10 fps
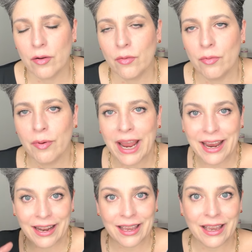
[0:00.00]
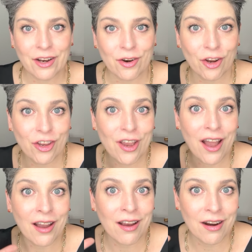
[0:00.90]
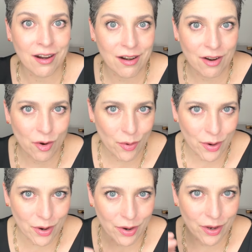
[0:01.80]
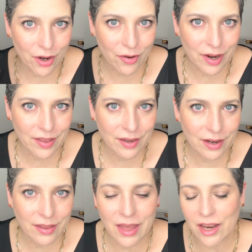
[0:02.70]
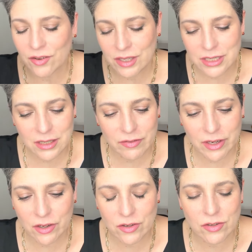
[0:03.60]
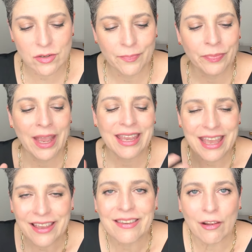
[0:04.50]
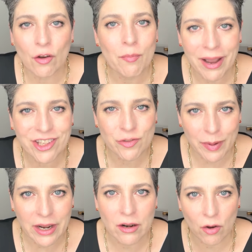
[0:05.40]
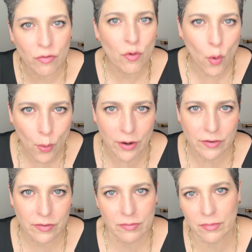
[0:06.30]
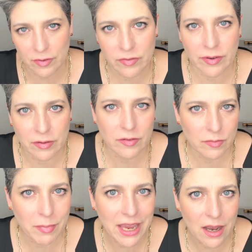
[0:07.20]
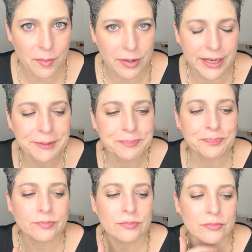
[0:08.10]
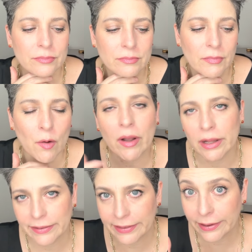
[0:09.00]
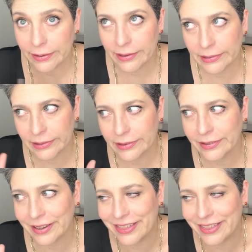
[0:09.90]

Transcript: radiant or younger or, you know, anything like that. You can see the videos. Yes, I look much better, of course. It's, my makeup, right? Well, I think, at least